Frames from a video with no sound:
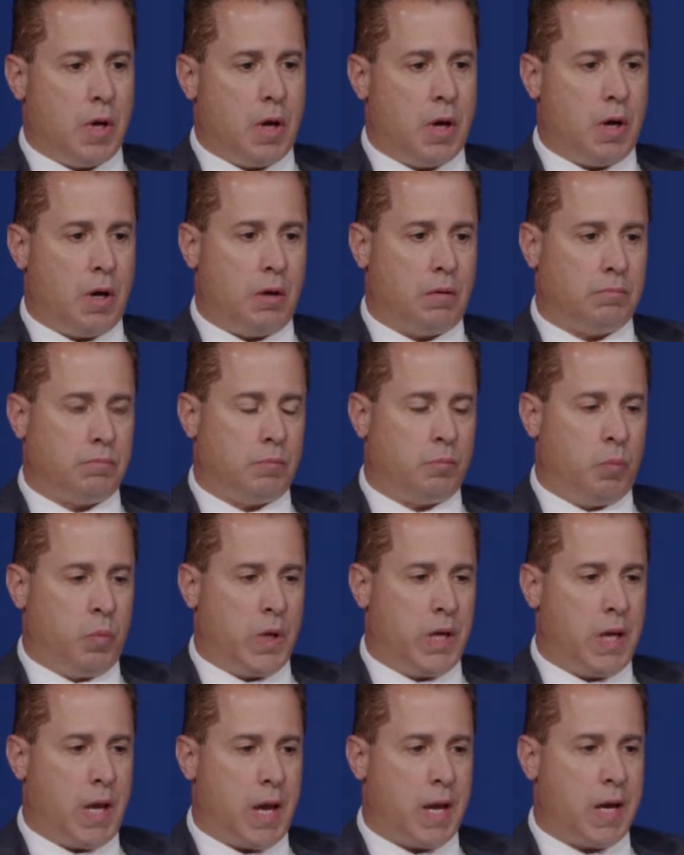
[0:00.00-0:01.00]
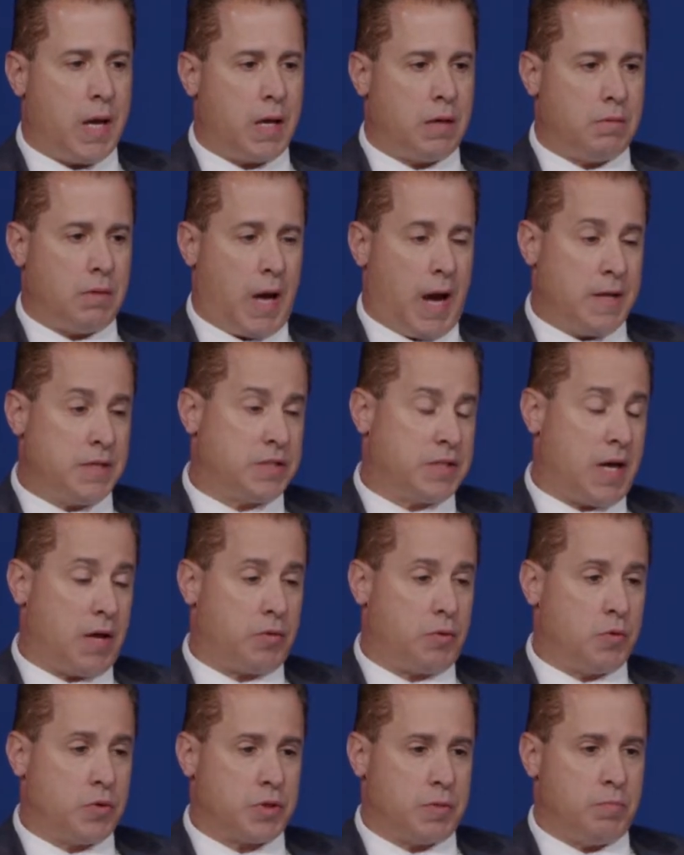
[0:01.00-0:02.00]
I
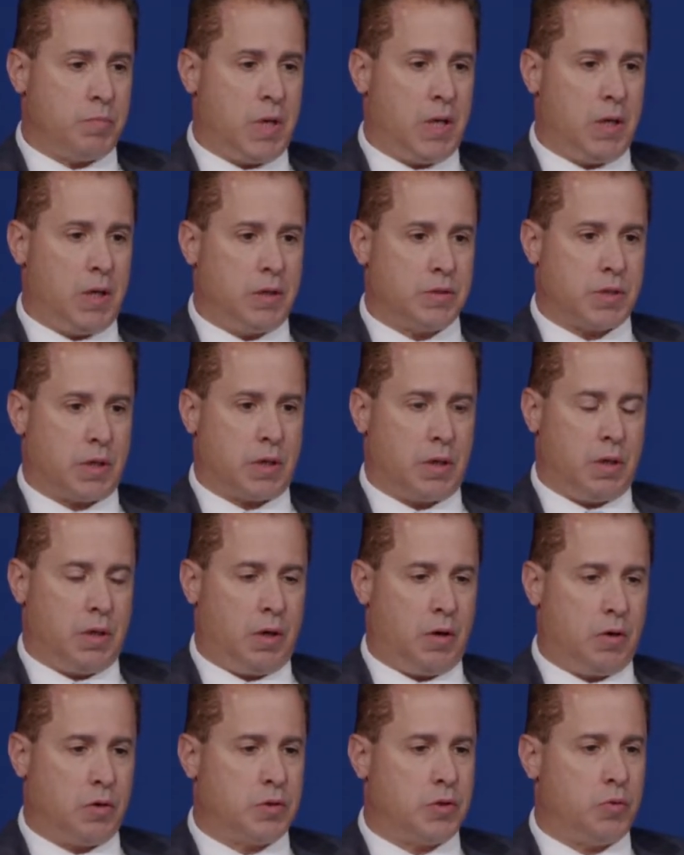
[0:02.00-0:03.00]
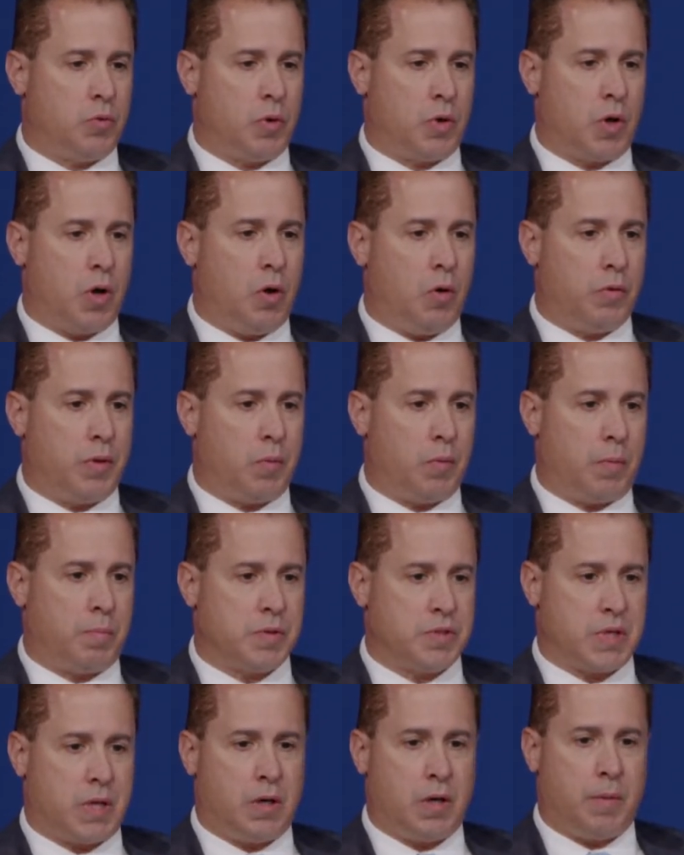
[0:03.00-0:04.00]
sat through some meetings a year or two ago that were
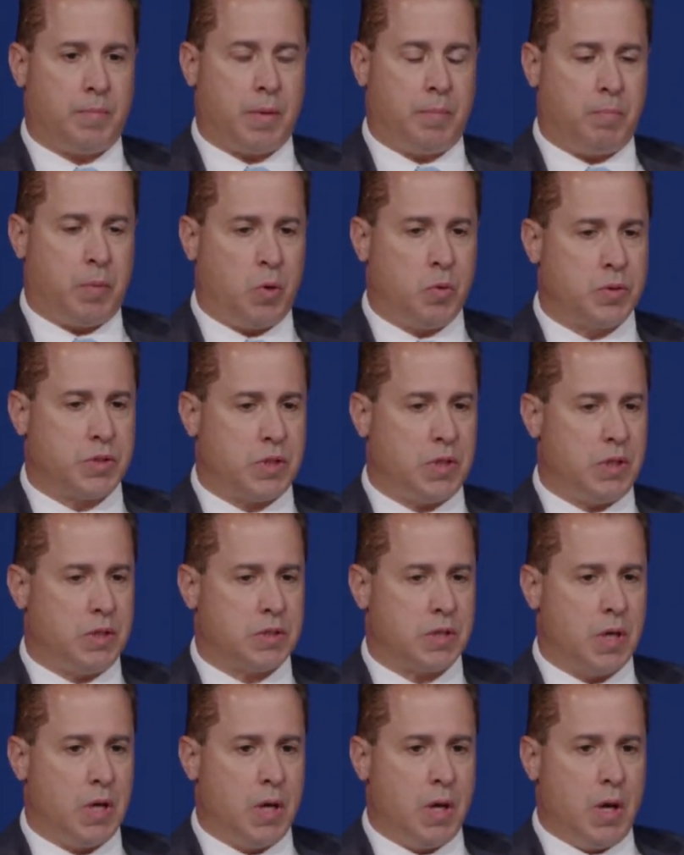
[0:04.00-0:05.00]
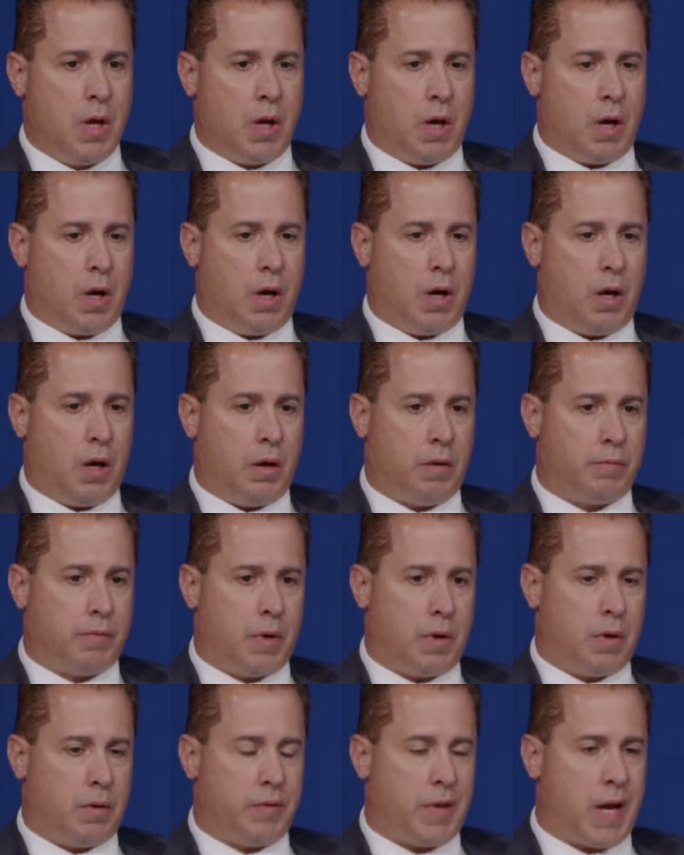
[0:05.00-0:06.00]
presented up at BOCES,
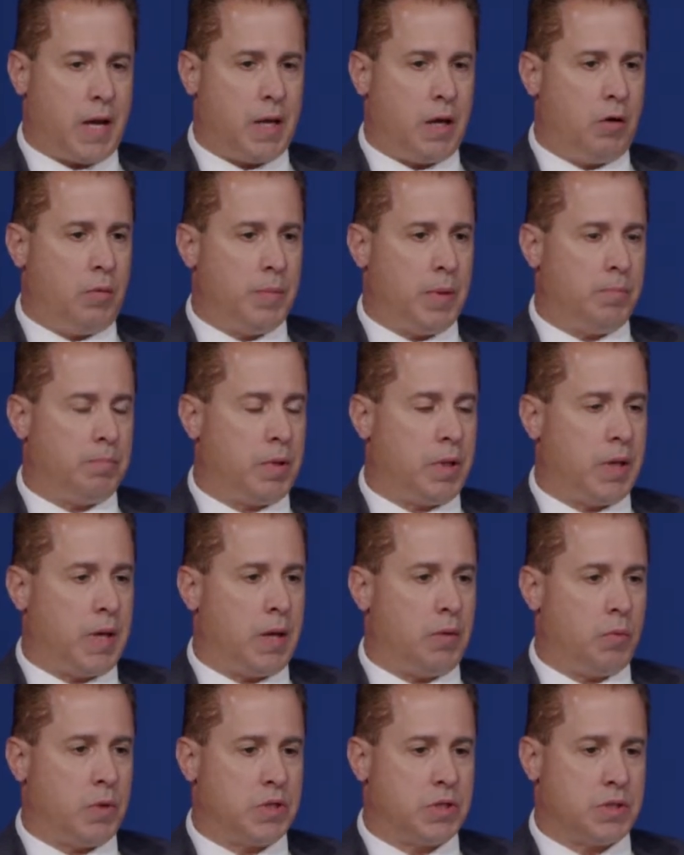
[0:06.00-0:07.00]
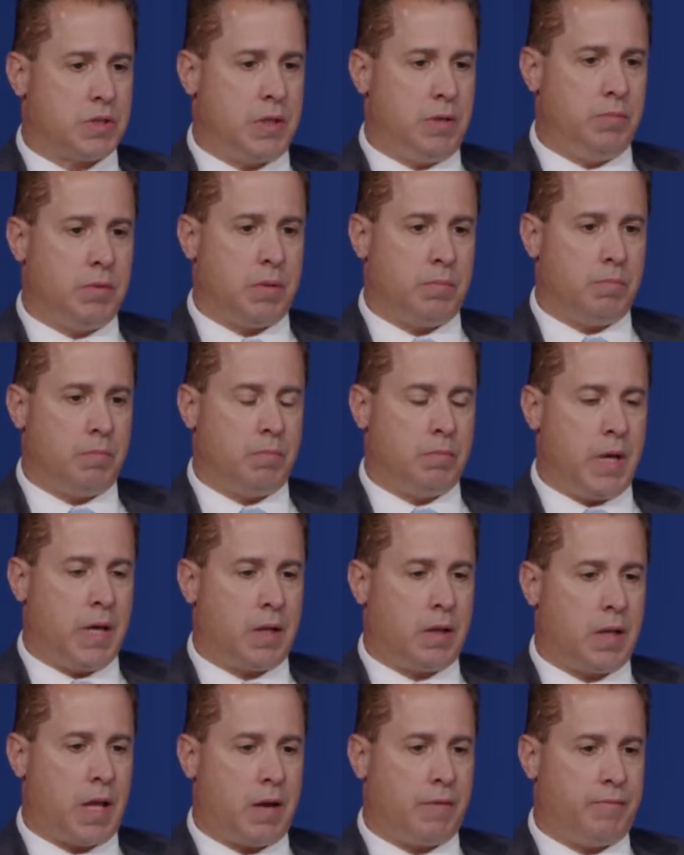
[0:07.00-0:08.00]
the 9-element plan, which seemed to make
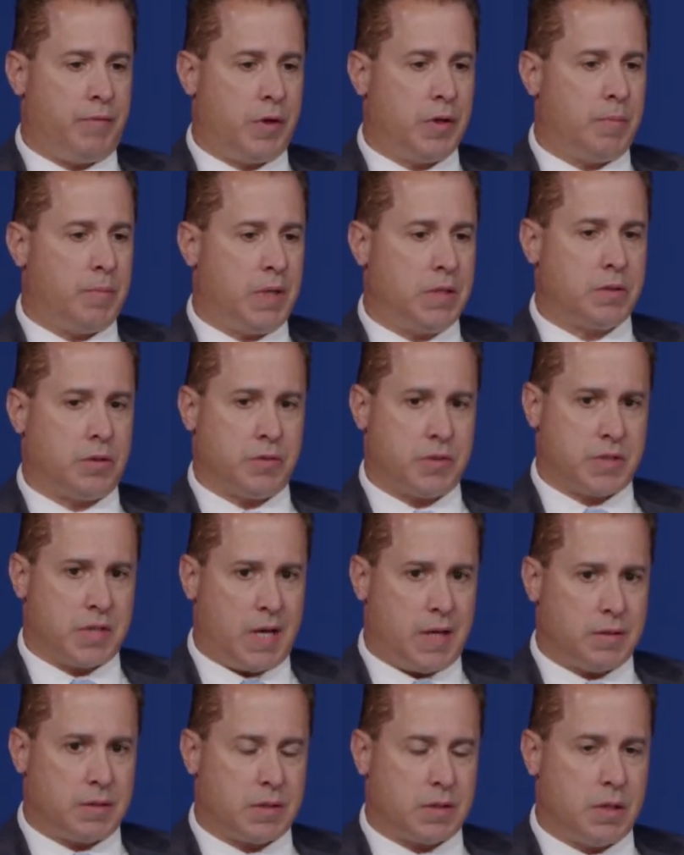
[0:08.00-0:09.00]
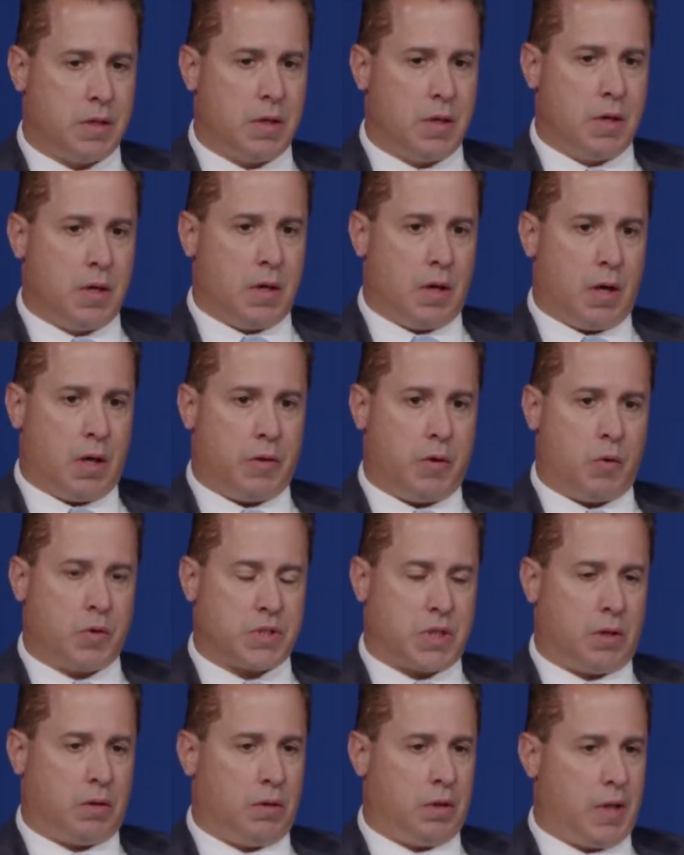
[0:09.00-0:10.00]
a lot of fundamental sense. There
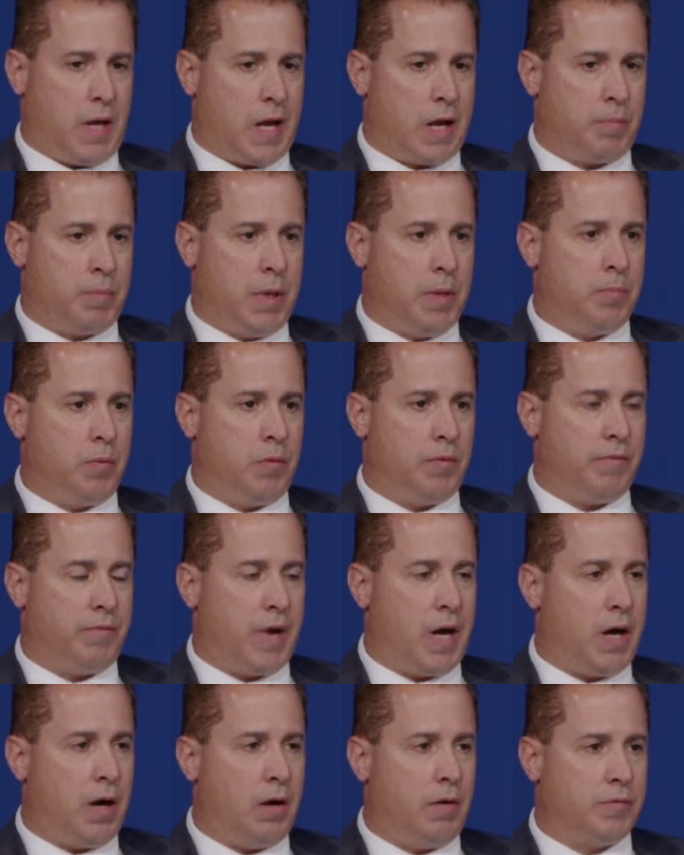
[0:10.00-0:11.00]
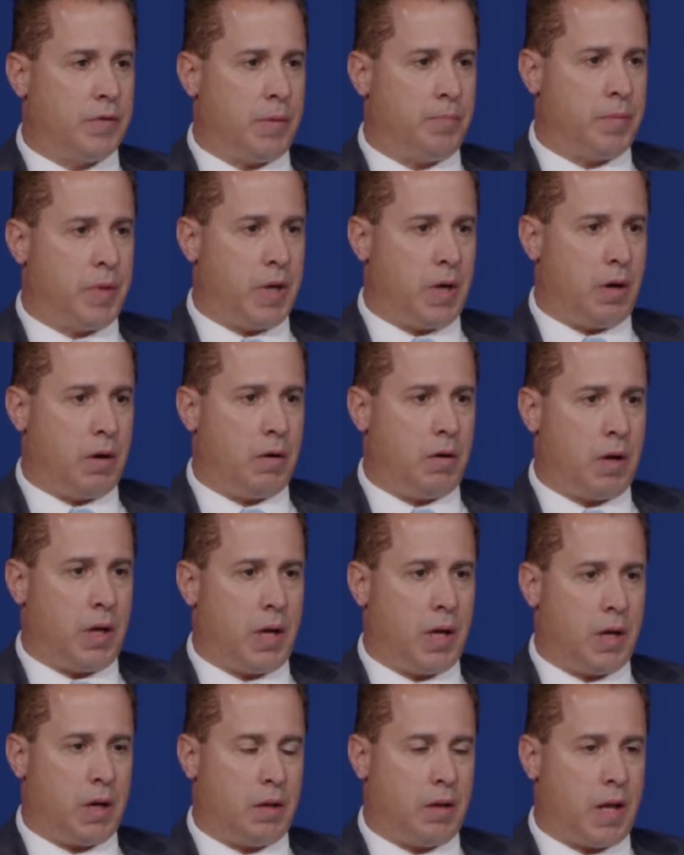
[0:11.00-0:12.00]
was a lot of people involved up there
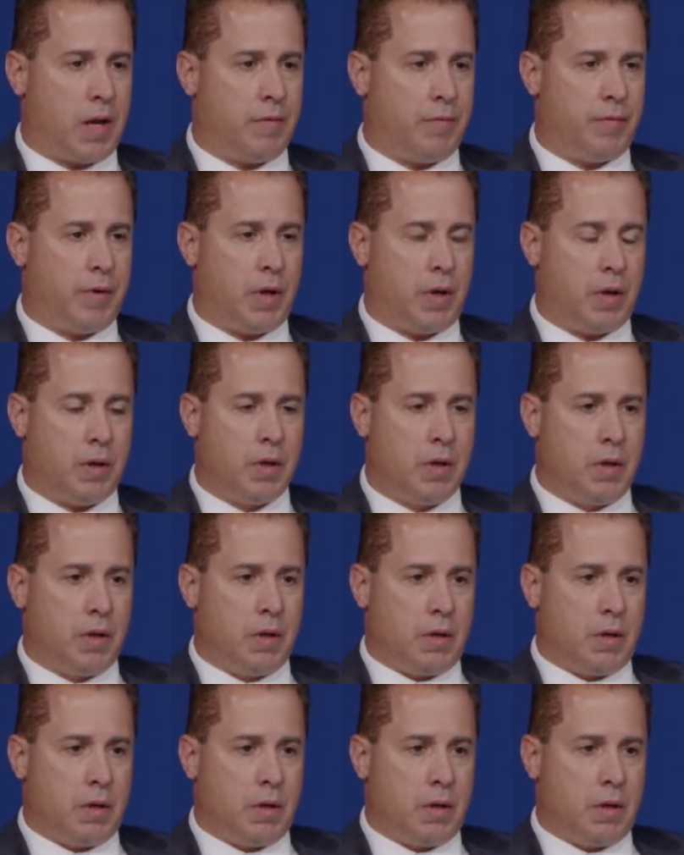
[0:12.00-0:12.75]
and a lot of